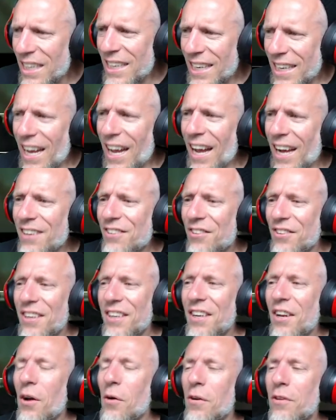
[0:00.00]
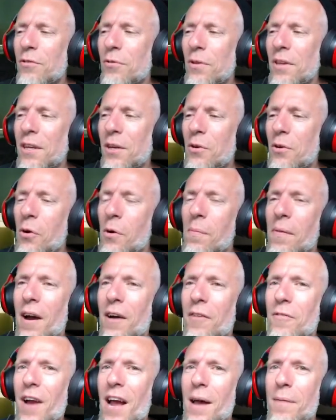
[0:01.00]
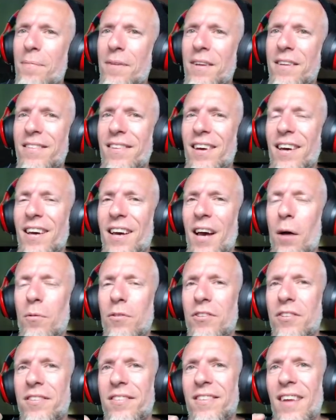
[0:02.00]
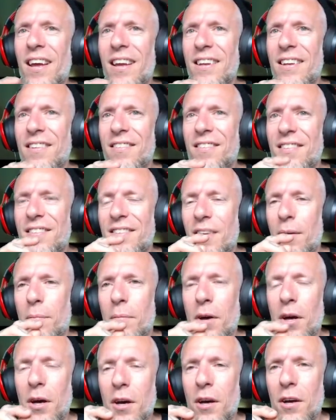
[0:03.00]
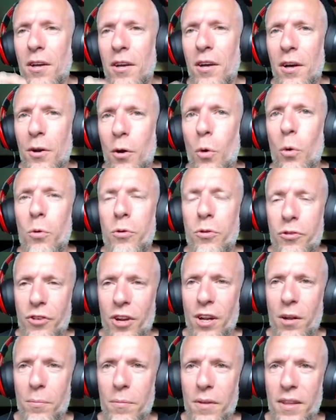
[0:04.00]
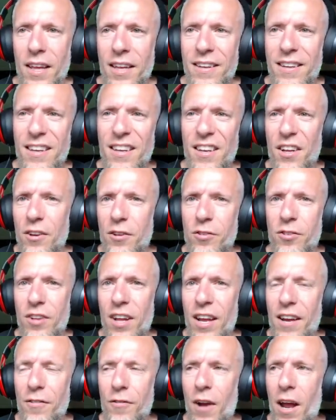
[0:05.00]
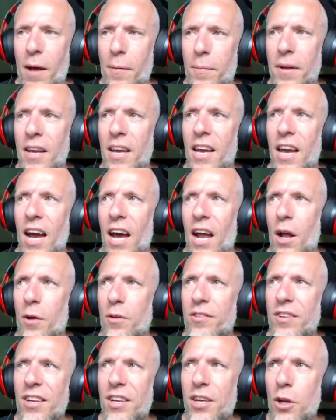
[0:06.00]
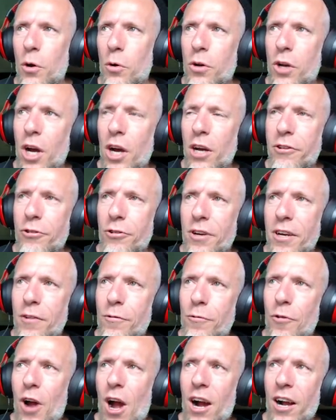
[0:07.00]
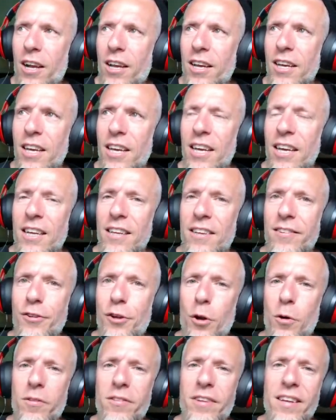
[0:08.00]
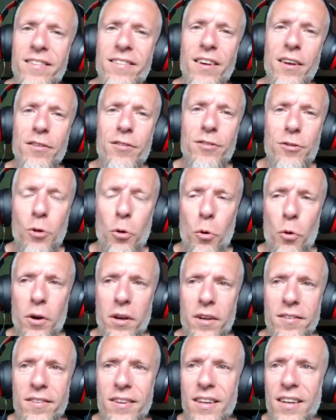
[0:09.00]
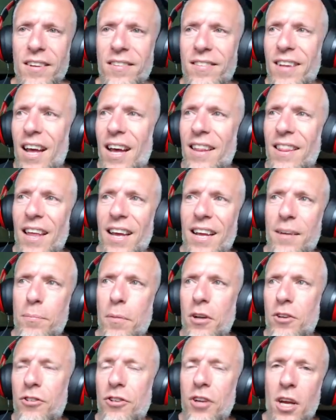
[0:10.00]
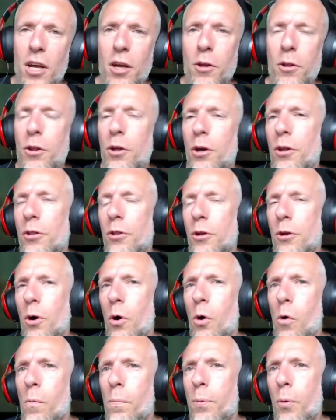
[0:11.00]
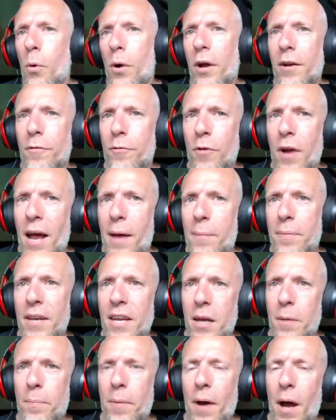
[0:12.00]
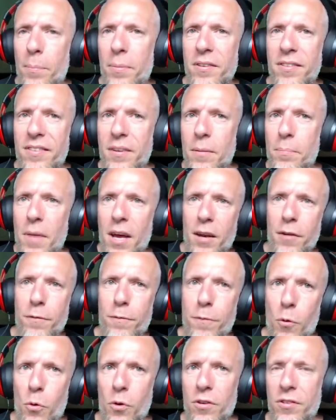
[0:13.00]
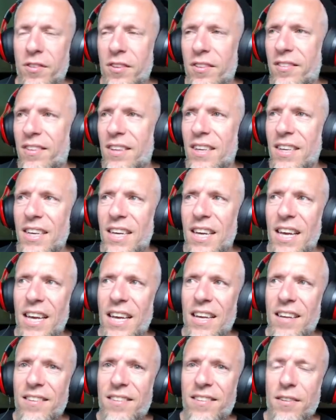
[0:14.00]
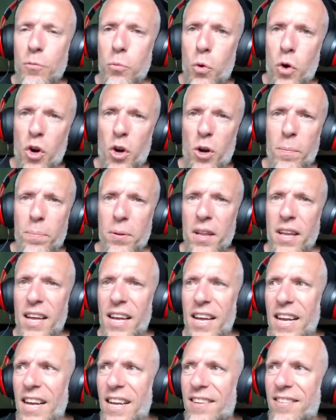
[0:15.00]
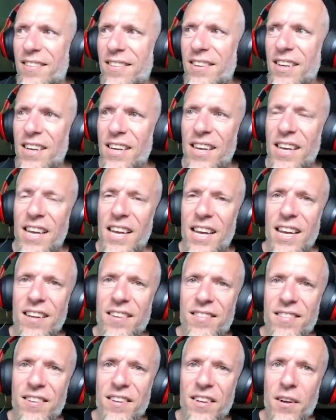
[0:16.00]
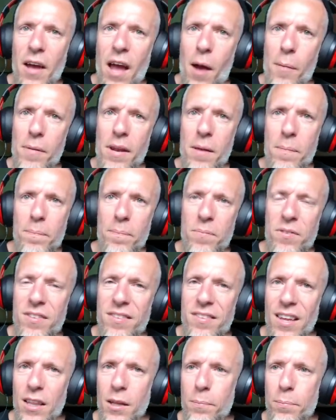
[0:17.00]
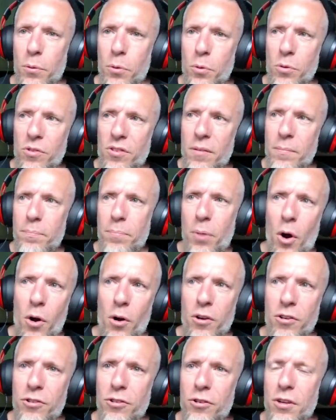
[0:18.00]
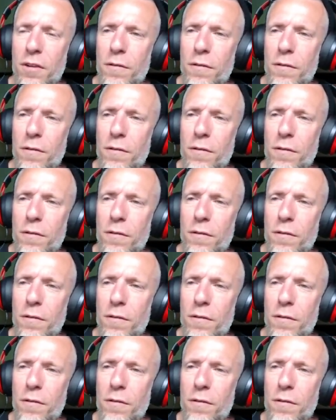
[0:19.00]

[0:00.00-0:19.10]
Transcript: Yeah, actually, you know what's really cool about rap is uh, I was just saying this to some uh, an older gentleman that didn't understand rap, and I was like, you know, country and rock you know they tell stories and it's not like much the the whole point of rap and hip hop is the metaphors is the is the wordplay it's the it's the how many syllables and bars you can